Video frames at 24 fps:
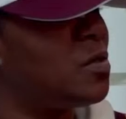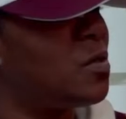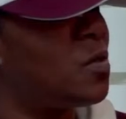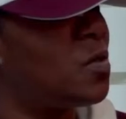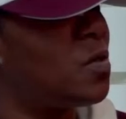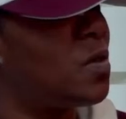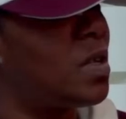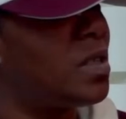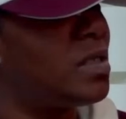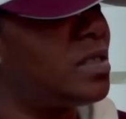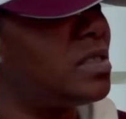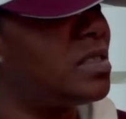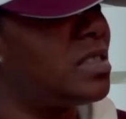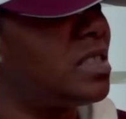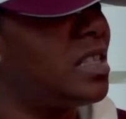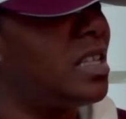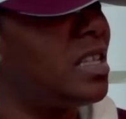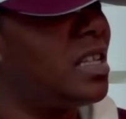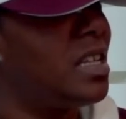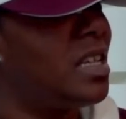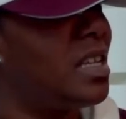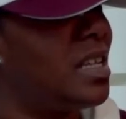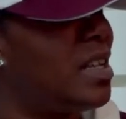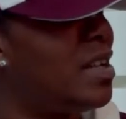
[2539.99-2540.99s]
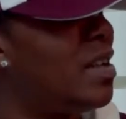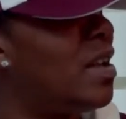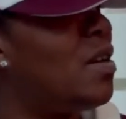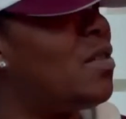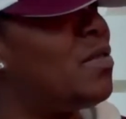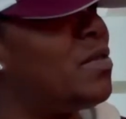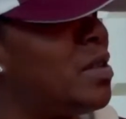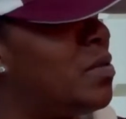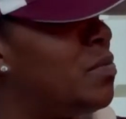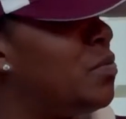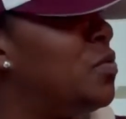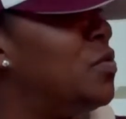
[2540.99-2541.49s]

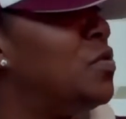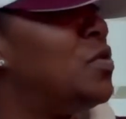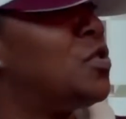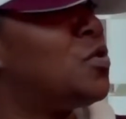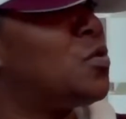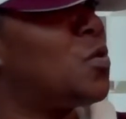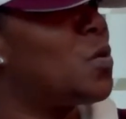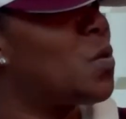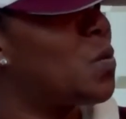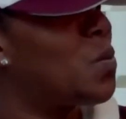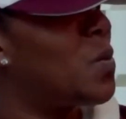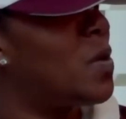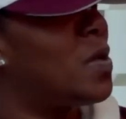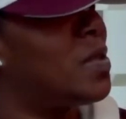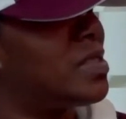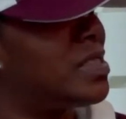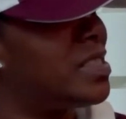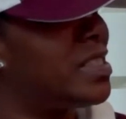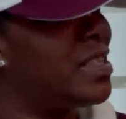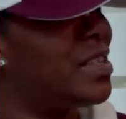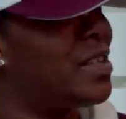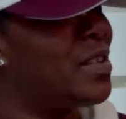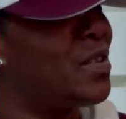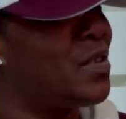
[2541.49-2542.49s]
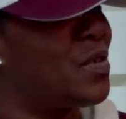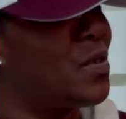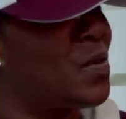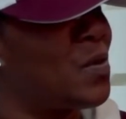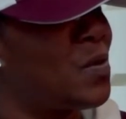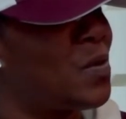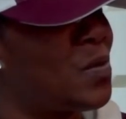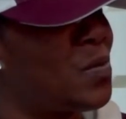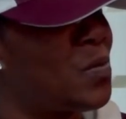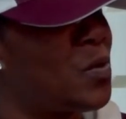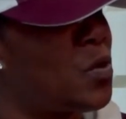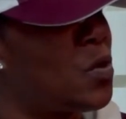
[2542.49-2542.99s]
I was talking about that
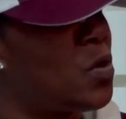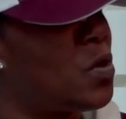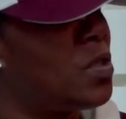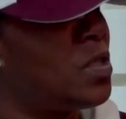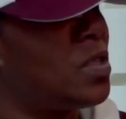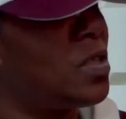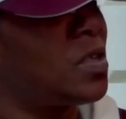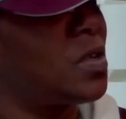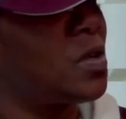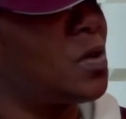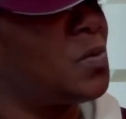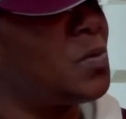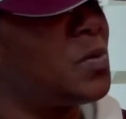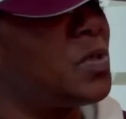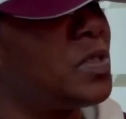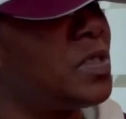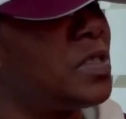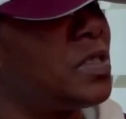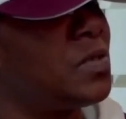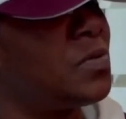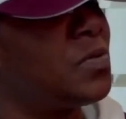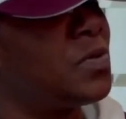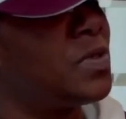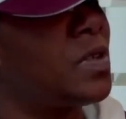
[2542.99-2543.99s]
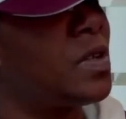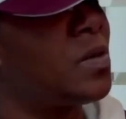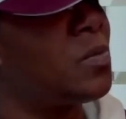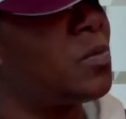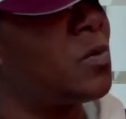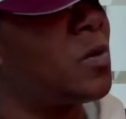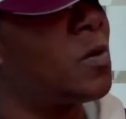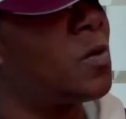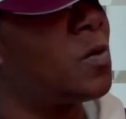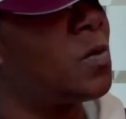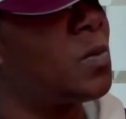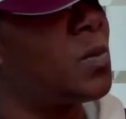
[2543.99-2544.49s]
earlier coming here when I
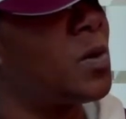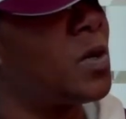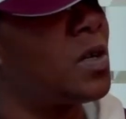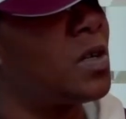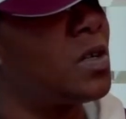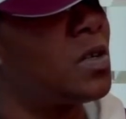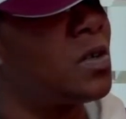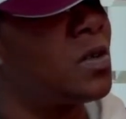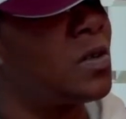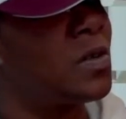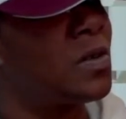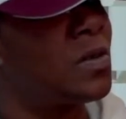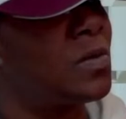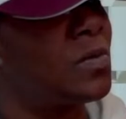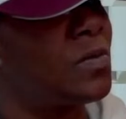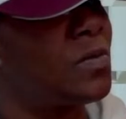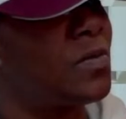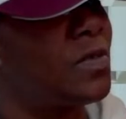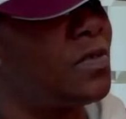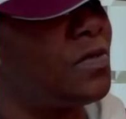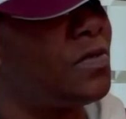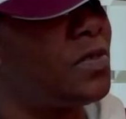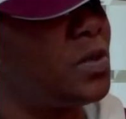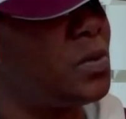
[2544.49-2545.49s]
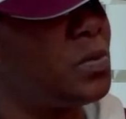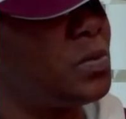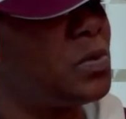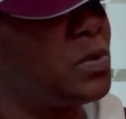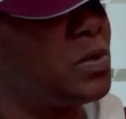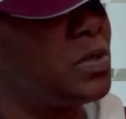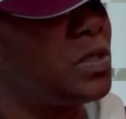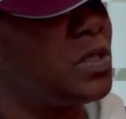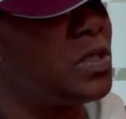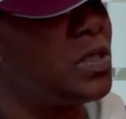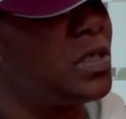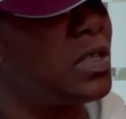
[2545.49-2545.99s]
broke my
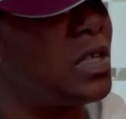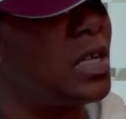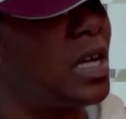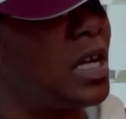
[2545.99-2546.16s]
fibula.